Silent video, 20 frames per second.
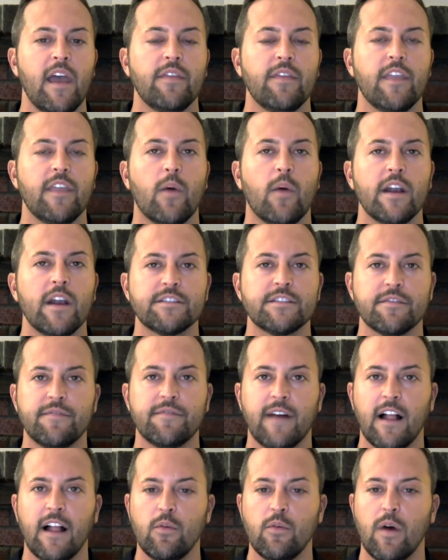they wanted to
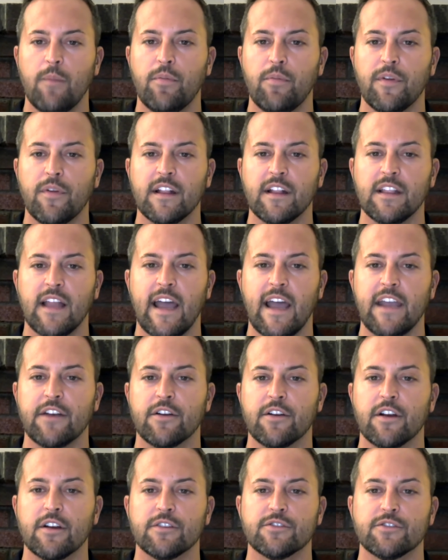follow up with a
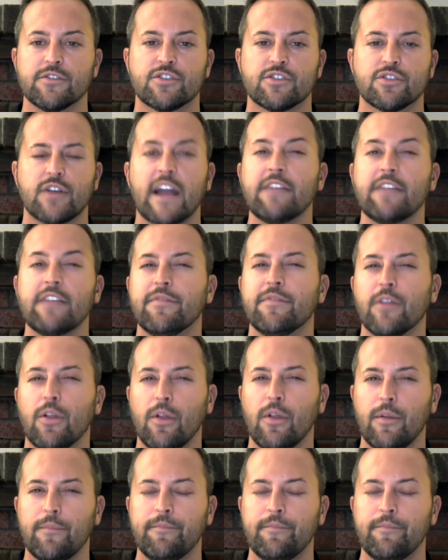lighter trifle,